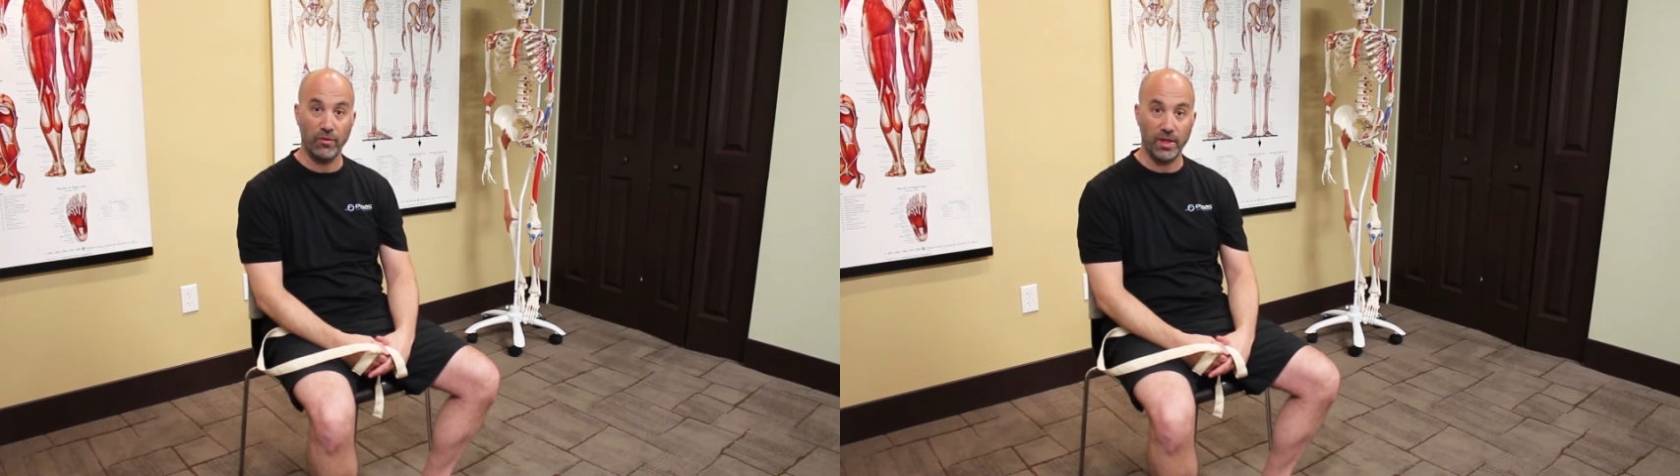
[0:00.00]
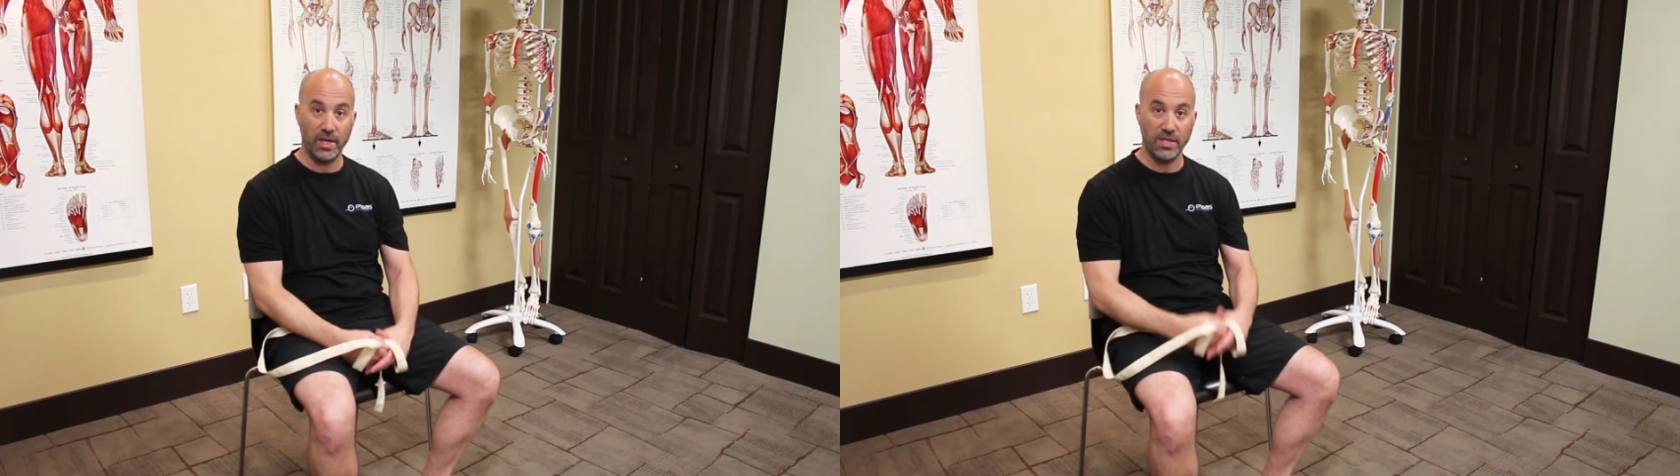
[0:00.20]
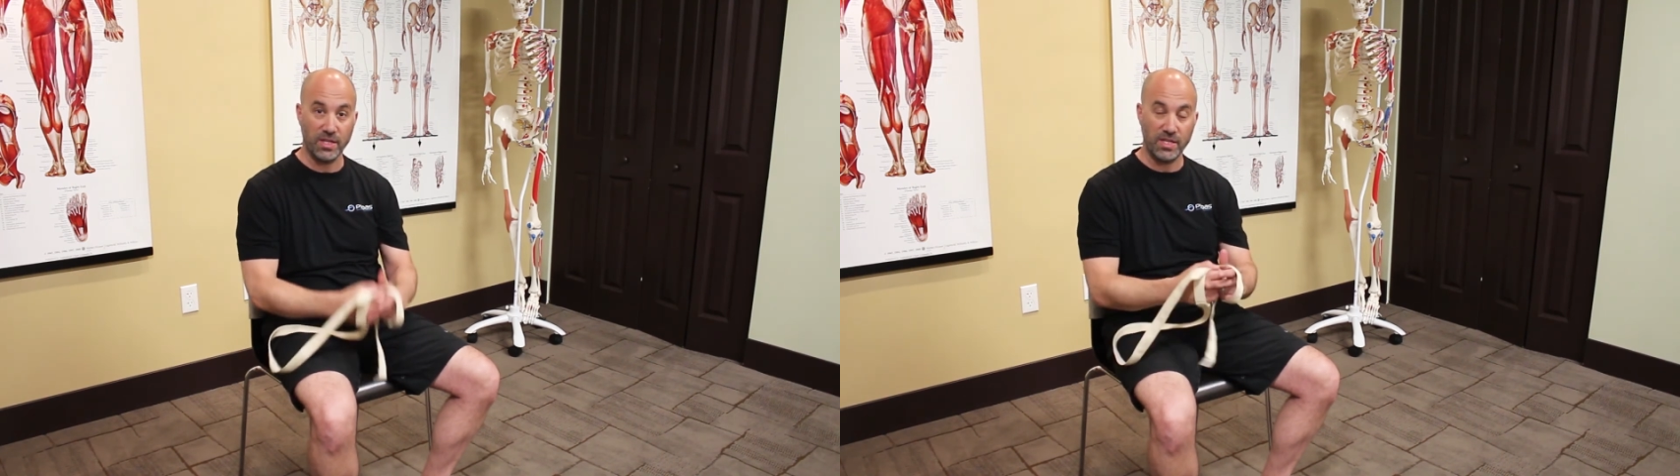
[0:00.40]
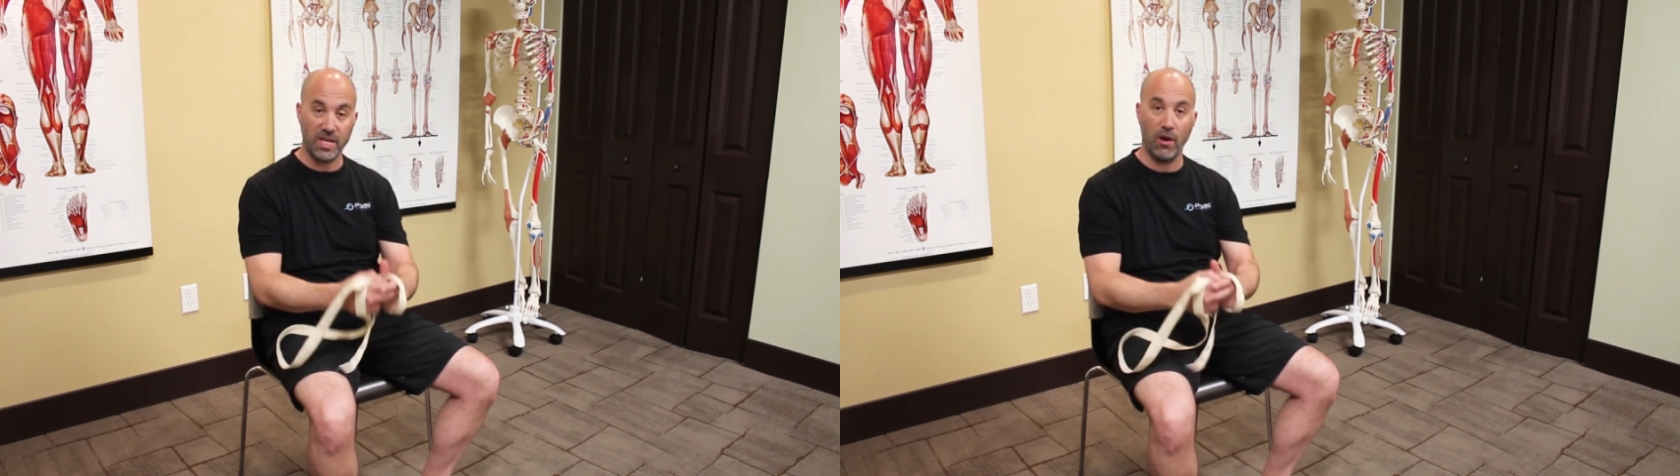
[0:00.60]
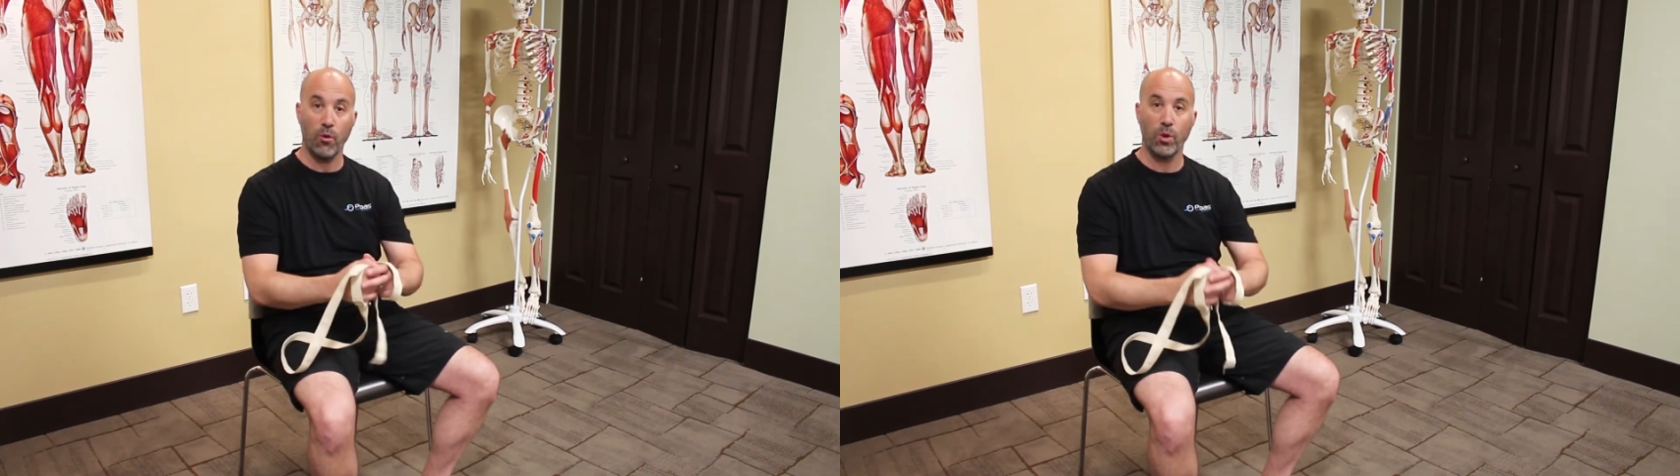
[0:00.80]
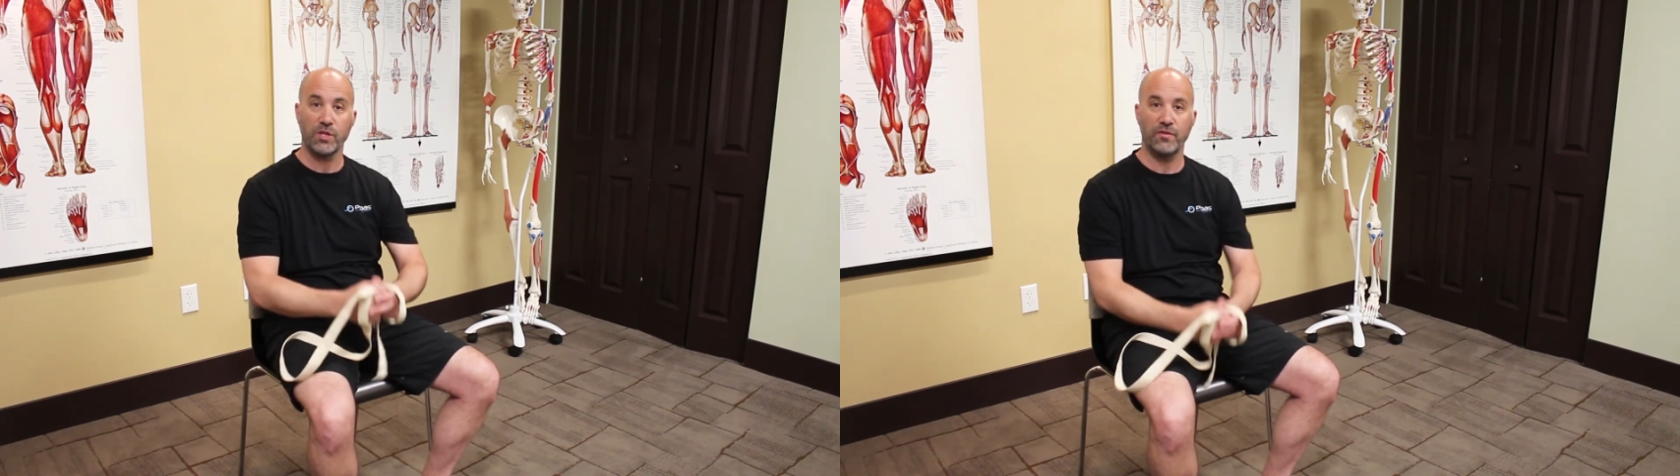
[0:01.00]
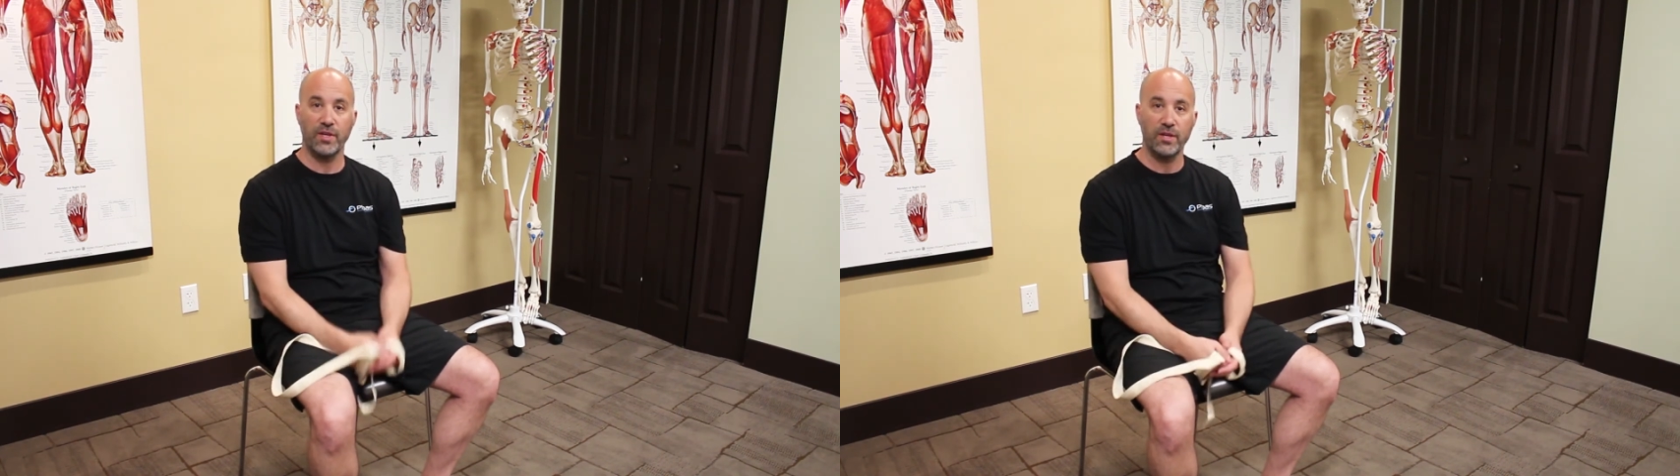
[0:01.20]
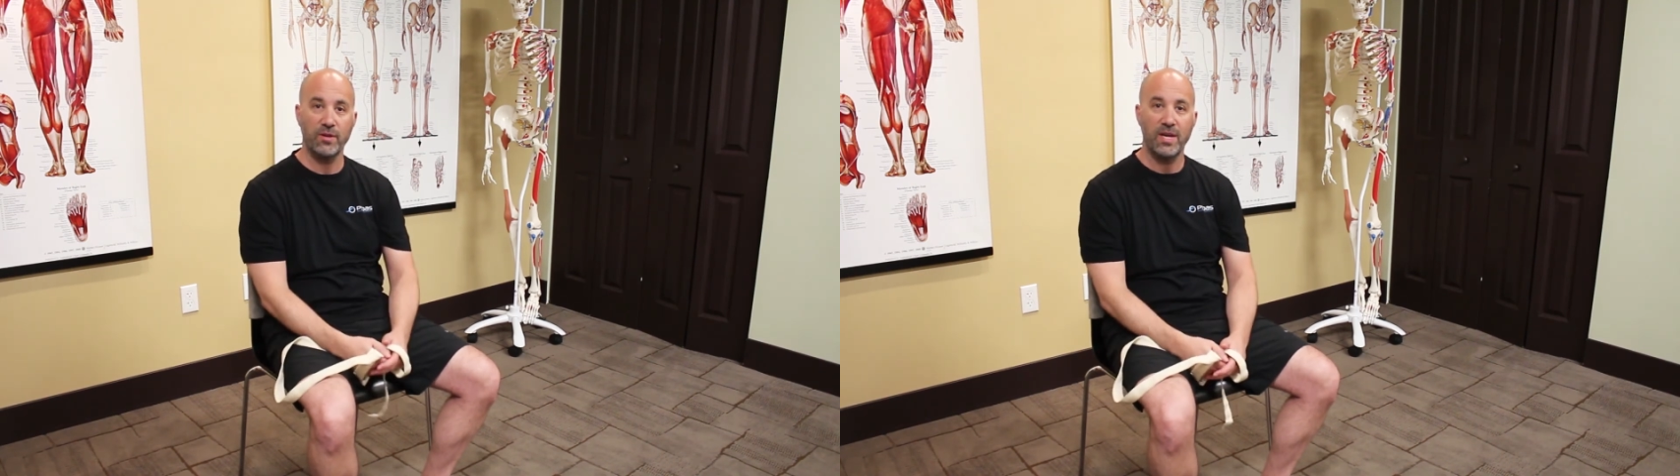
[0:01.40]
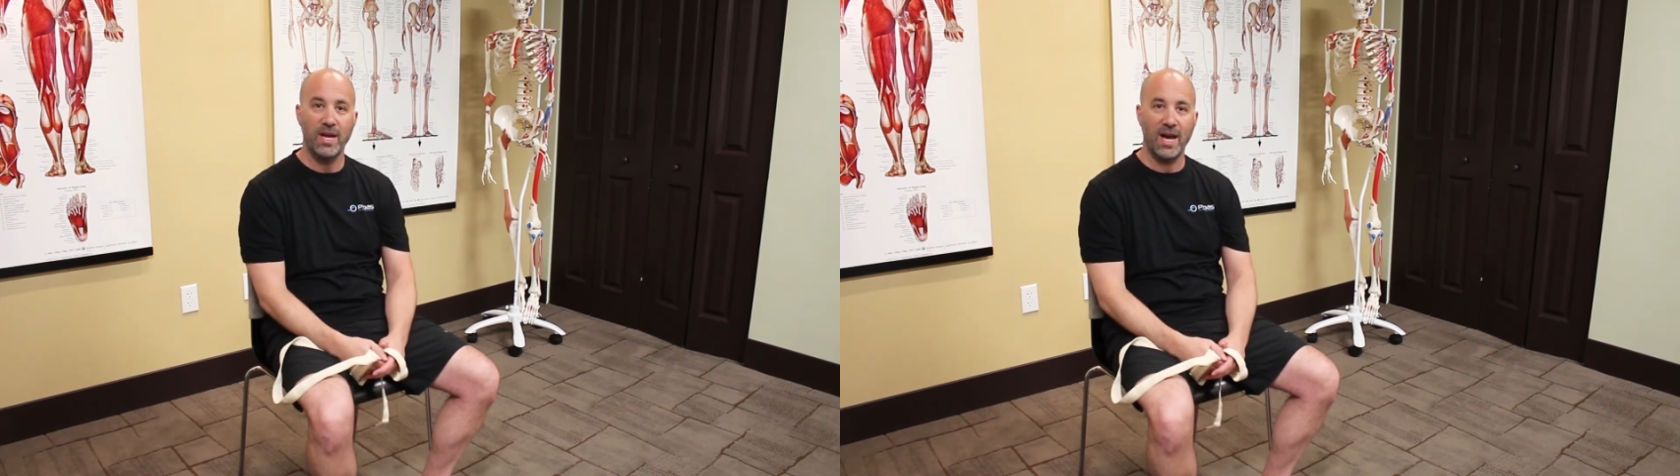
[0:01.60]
really easy. See how it works for you.